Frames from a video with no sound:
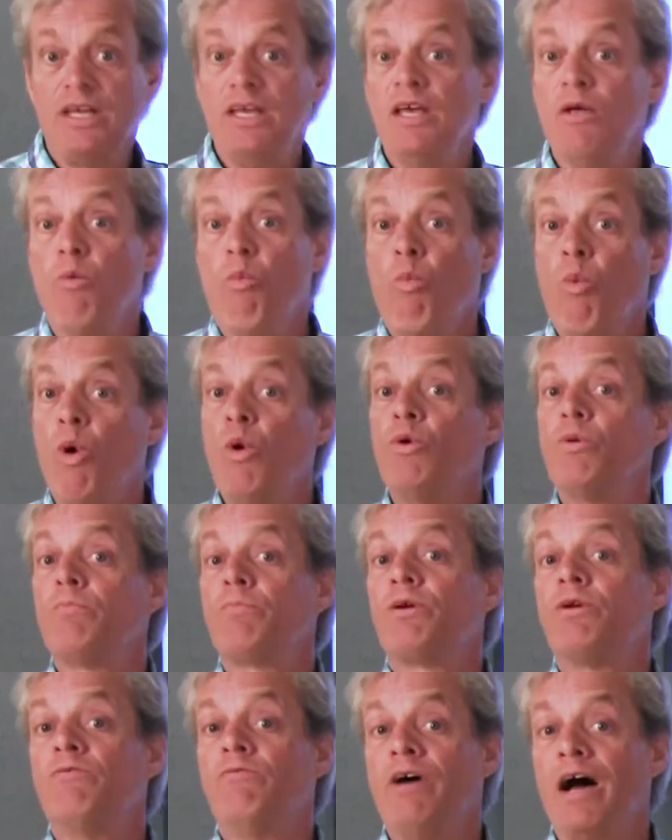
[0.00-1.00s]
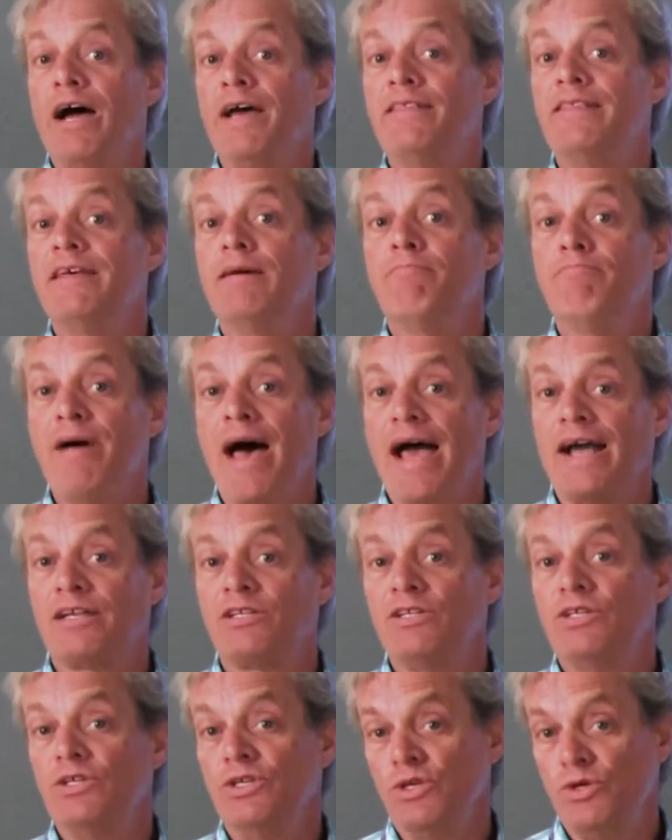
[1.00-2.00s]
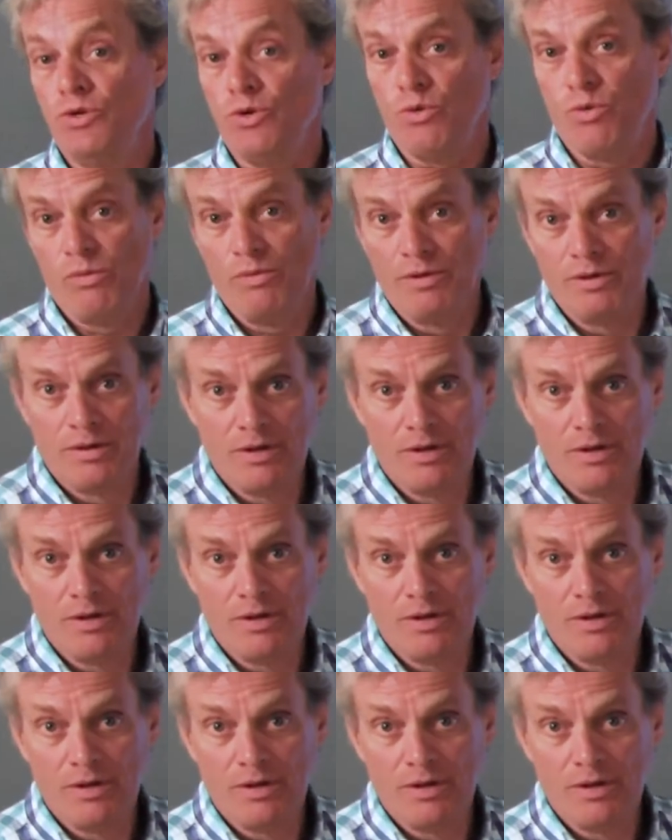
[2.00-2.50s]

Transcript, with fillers: it won't provide them back to you.